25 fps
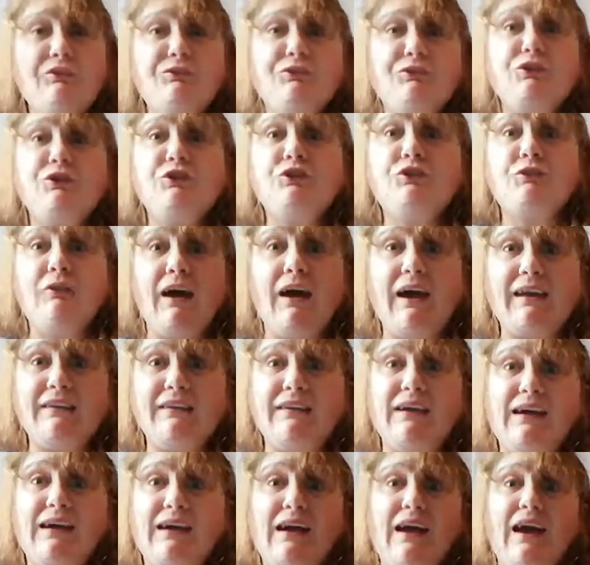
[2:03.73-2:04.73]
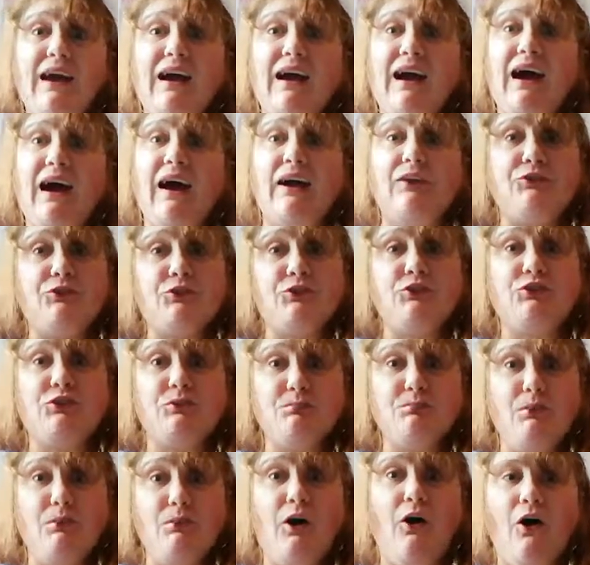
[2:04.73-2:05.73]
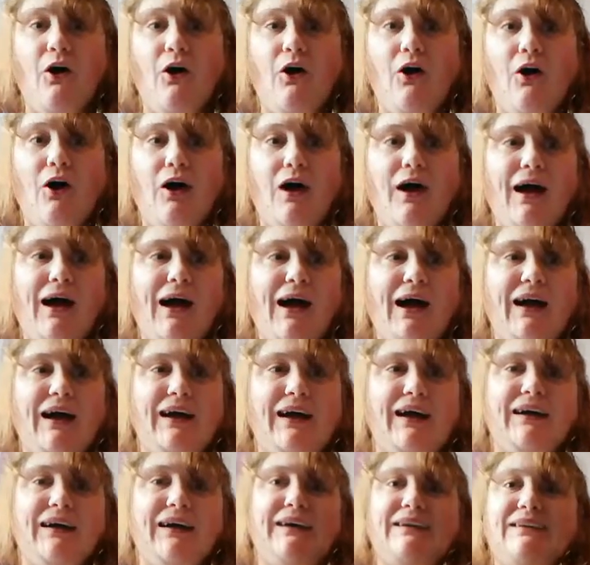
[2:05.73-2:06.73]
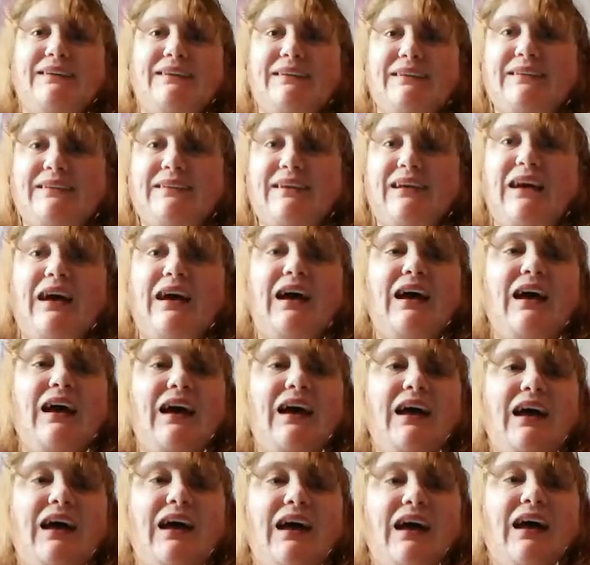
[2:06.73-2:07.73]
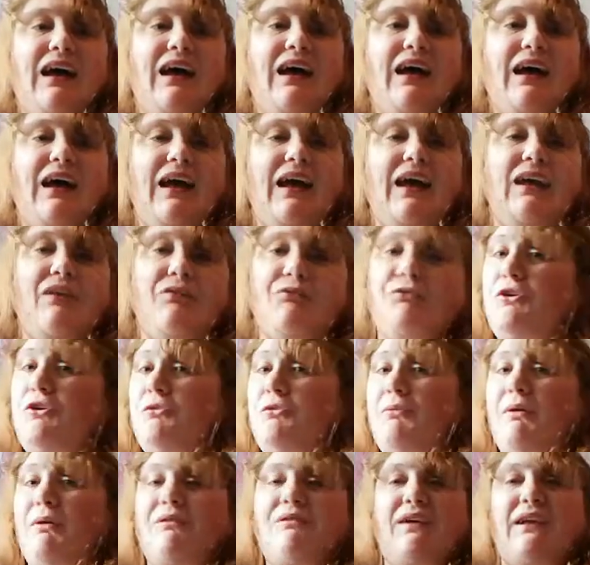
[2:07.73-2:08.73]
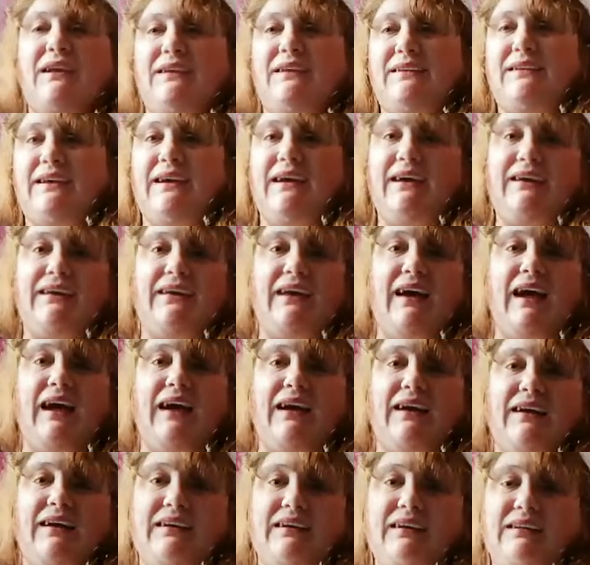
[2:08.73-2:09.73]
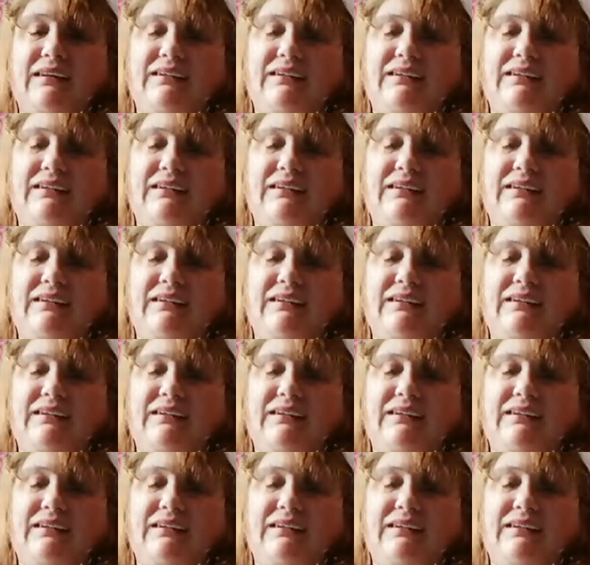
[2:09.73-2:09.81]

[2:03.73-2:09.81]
If we do great, I'll do some more. And if you have any TikToks